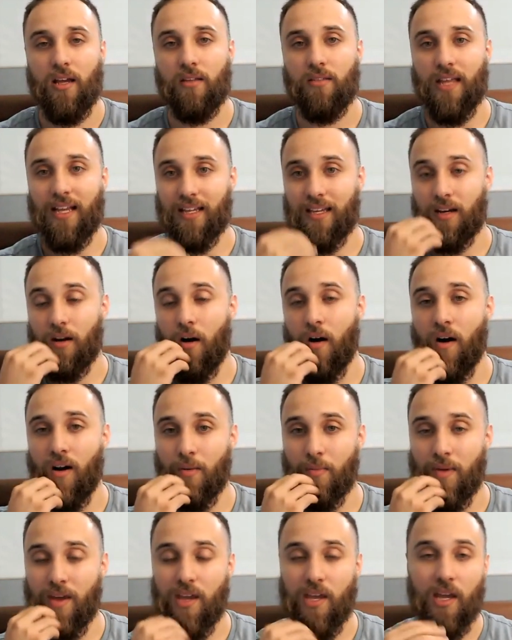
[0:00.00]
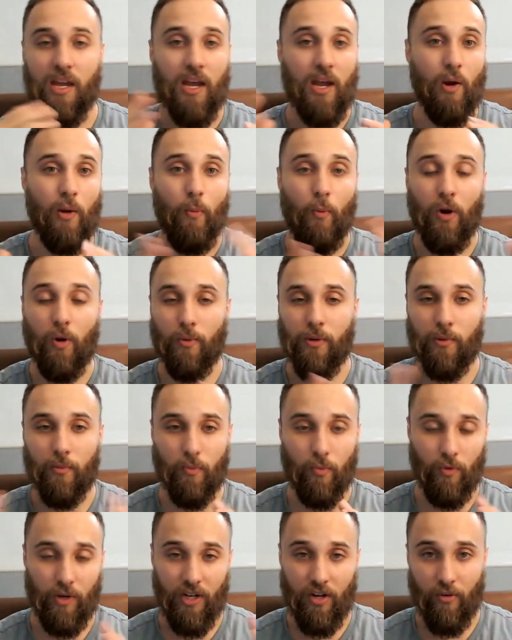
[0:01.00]
that can automate where we
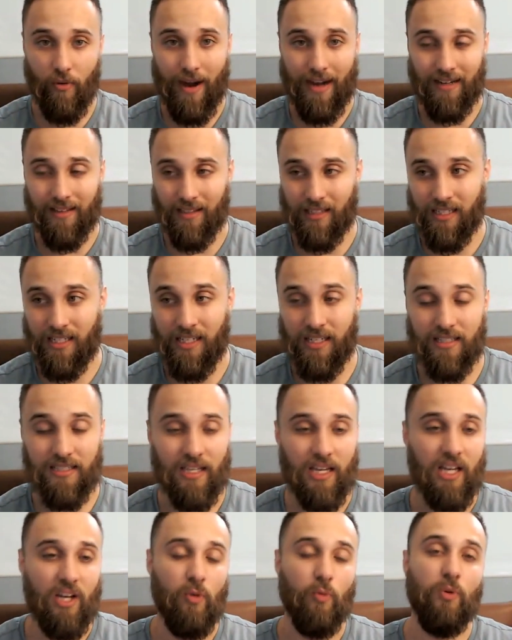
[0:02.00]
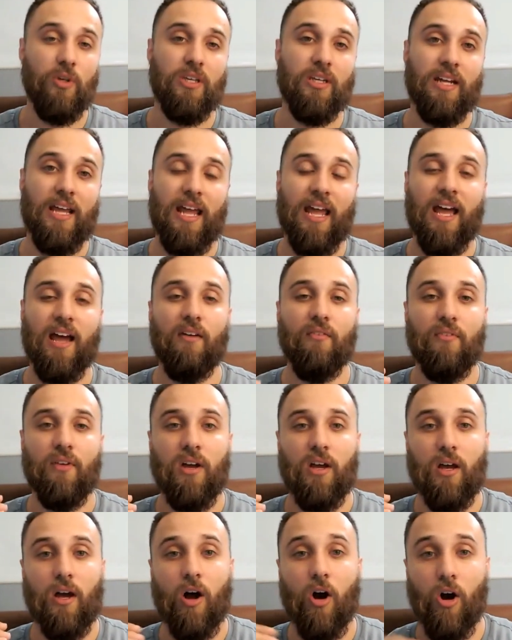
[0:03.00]
redirect leads. We can have
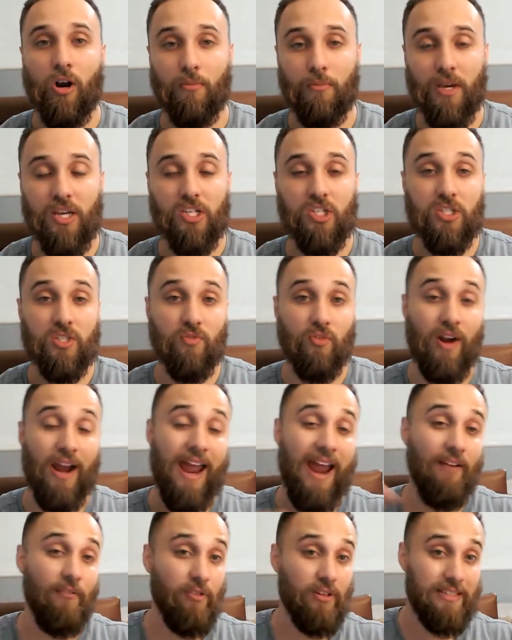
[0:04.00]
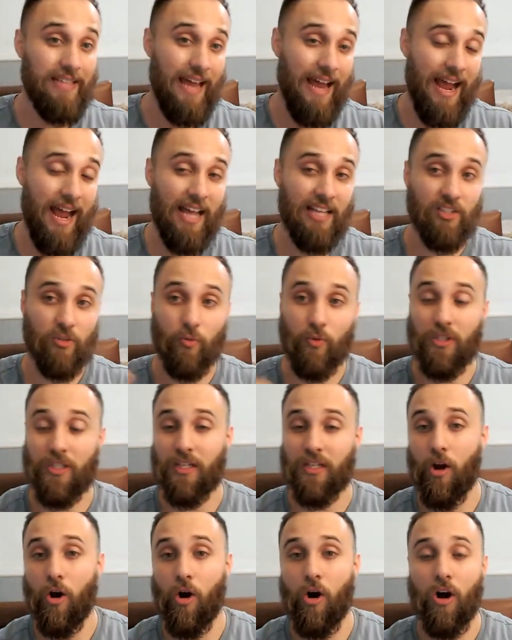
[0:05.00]
automations for every task. We
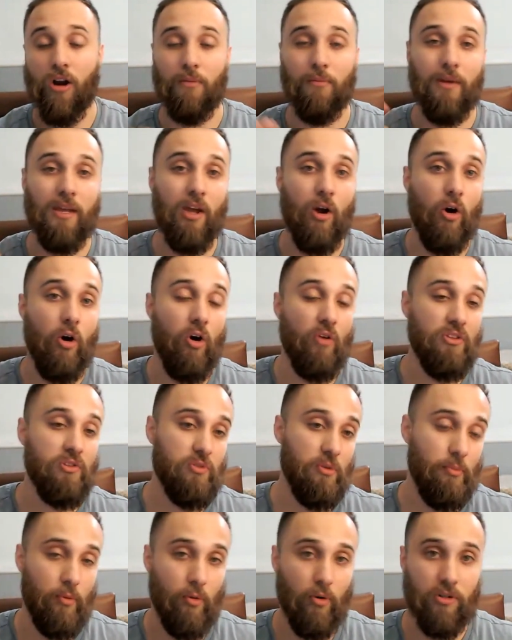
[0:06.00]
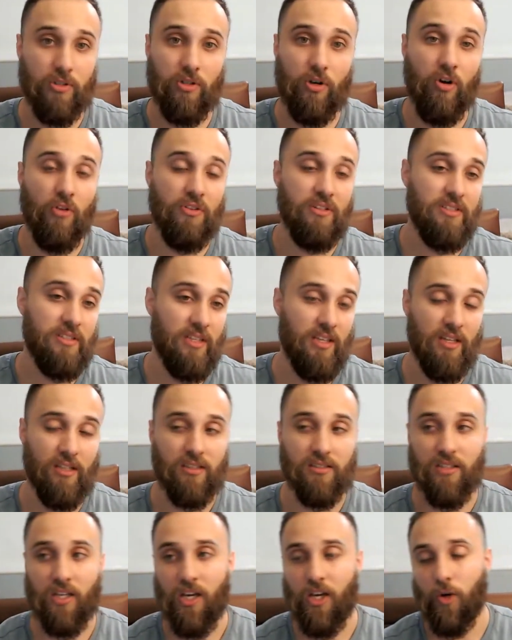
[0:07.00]
can automate all these reports, all these
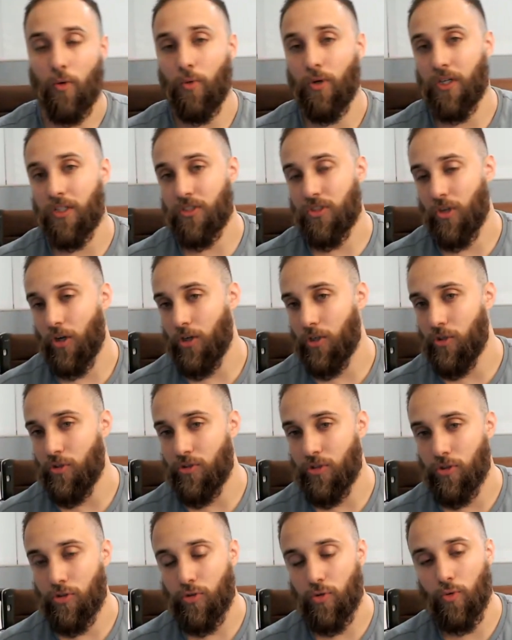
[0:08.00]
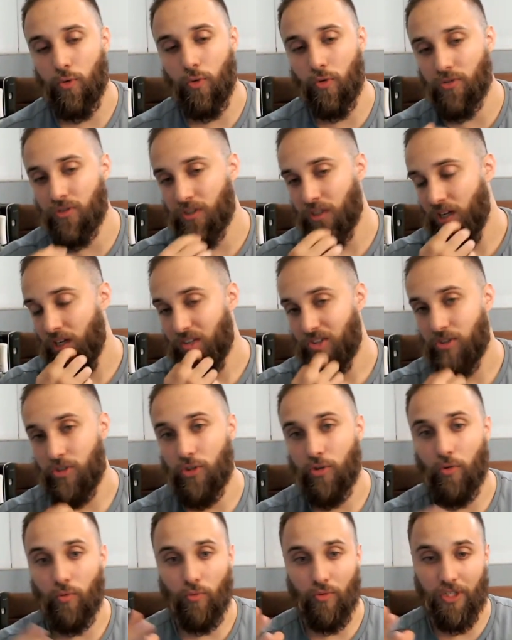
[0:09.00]
things. We can start using tools
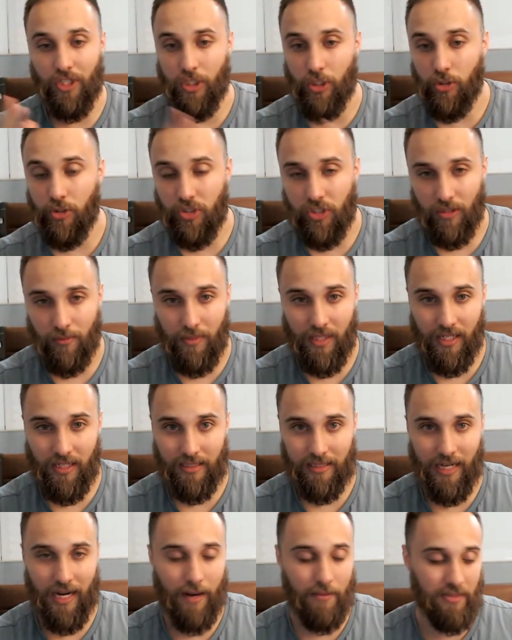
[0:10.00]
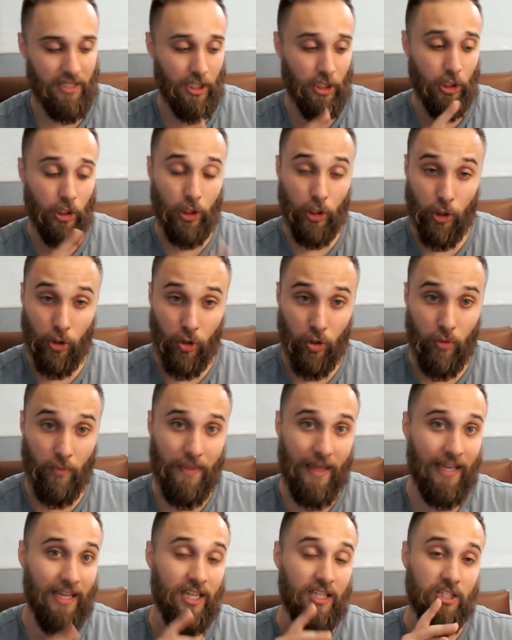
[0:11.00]
to reduce your meeting times like Loom
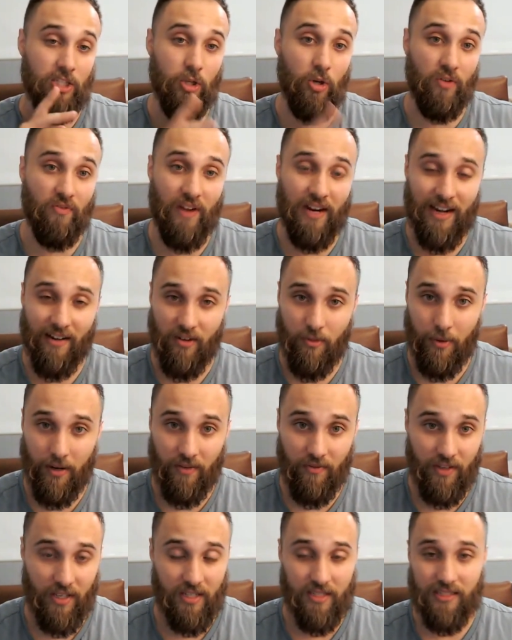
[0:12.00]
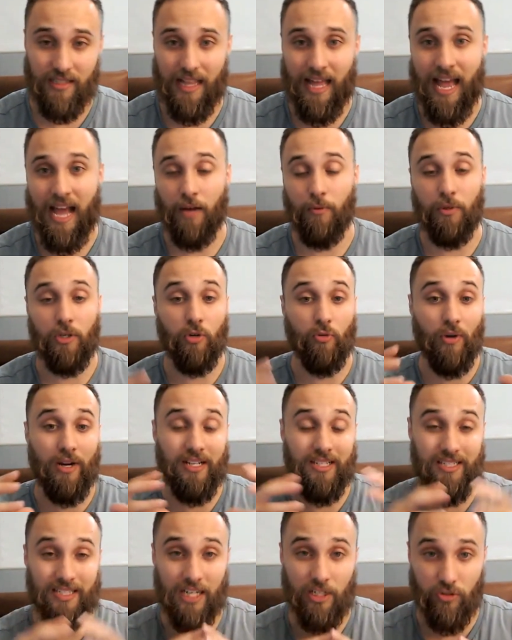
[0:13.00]
that gets notified to everybody via Slack. We can create a
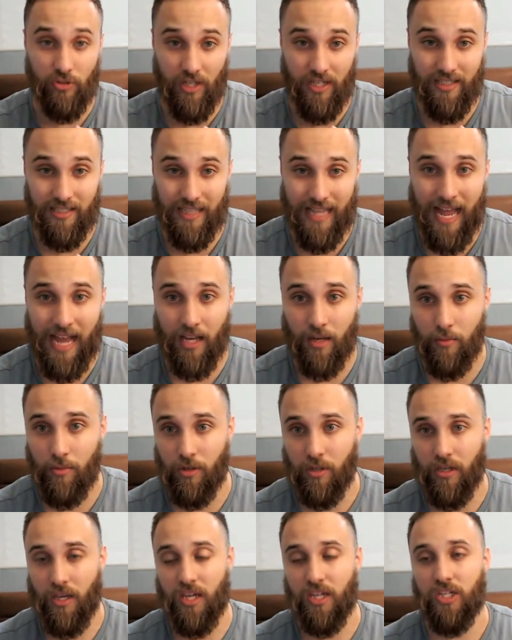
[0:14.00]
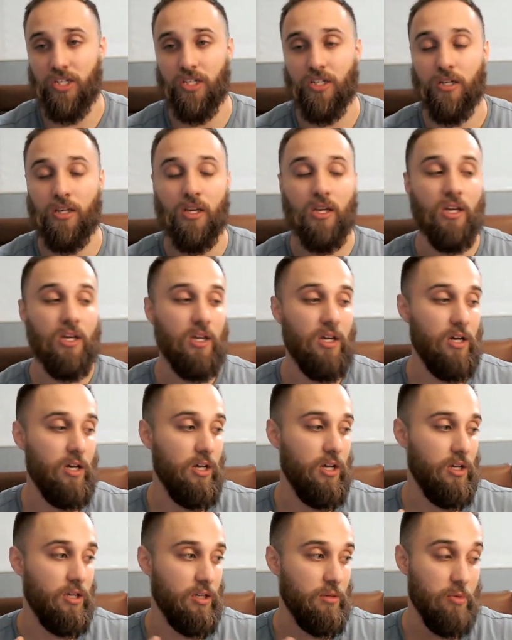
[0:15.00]
centralized Slack communication
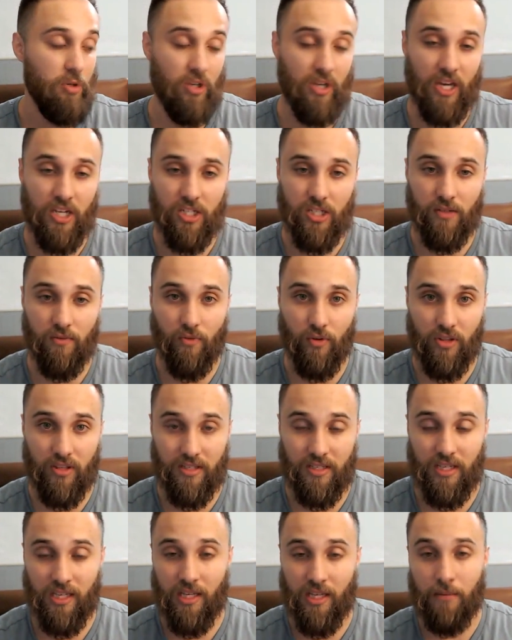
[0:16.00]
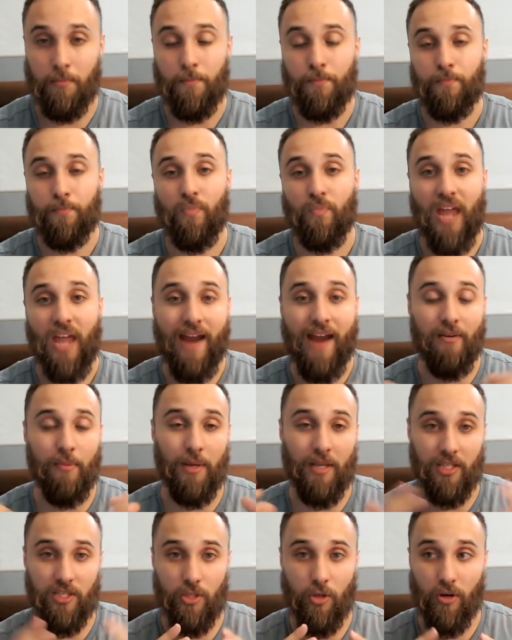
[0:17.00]
for the team. Everybody
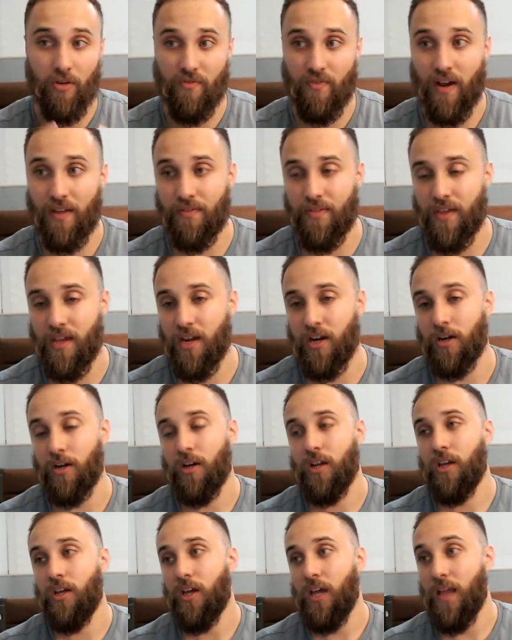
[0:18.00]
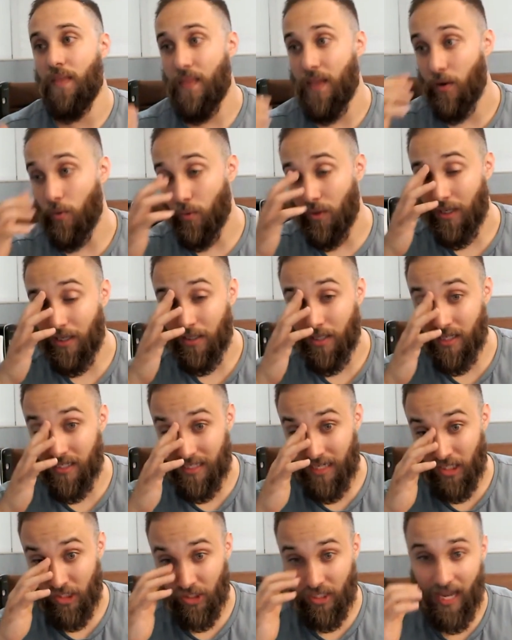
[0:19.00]
gets notified there. And then we can
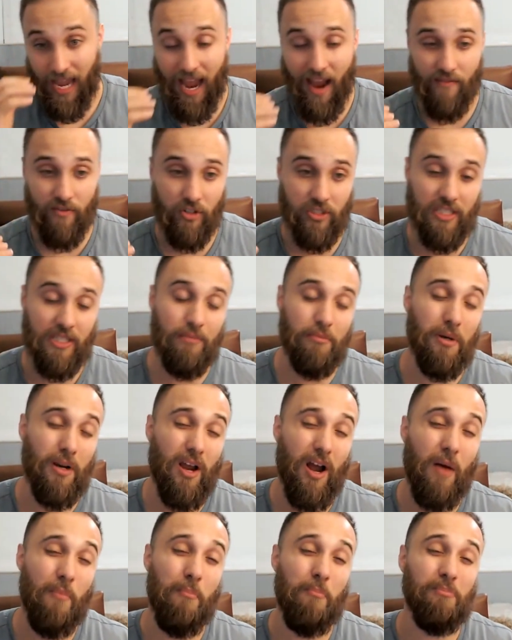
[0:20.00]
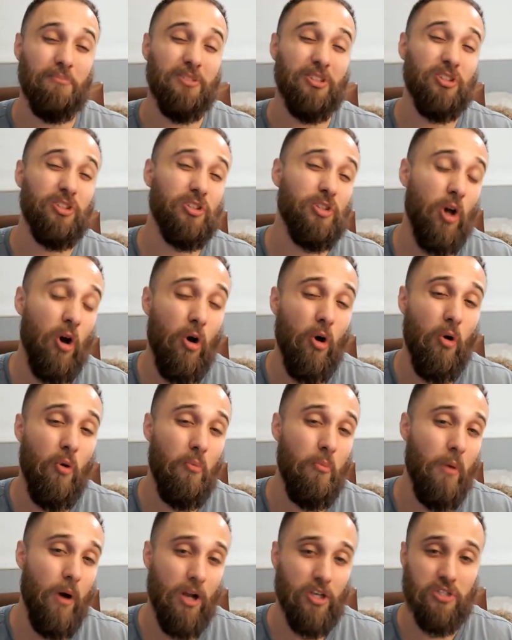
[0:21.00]
essentially have your team become so
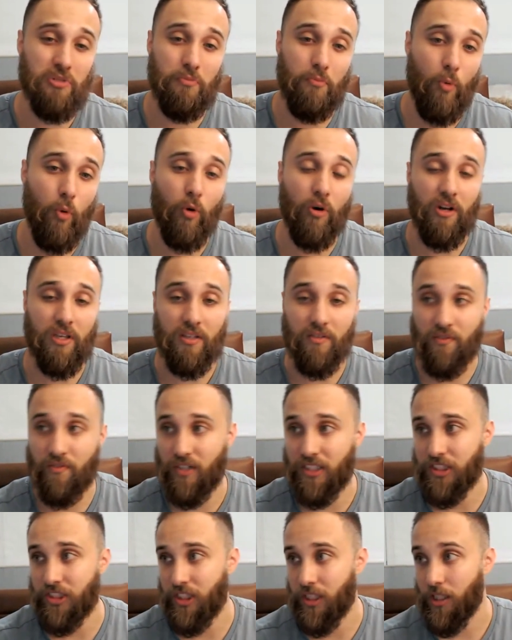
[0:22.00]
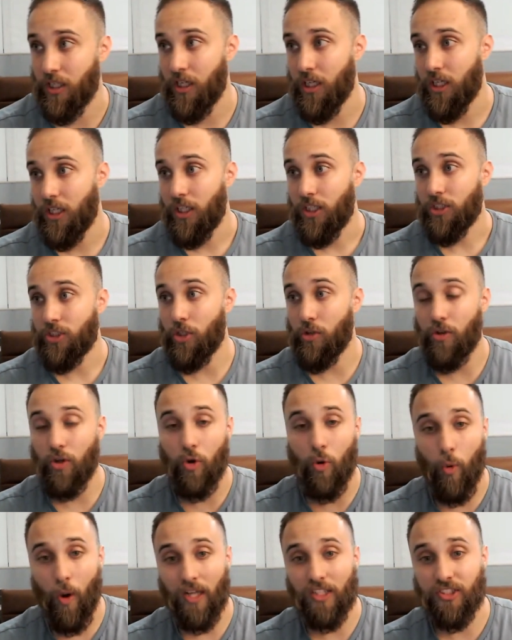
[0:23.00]
much more efficient. So the
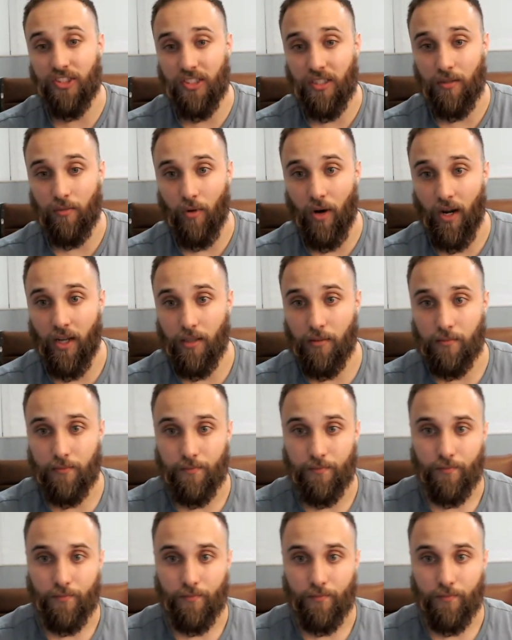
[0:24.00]
question, right?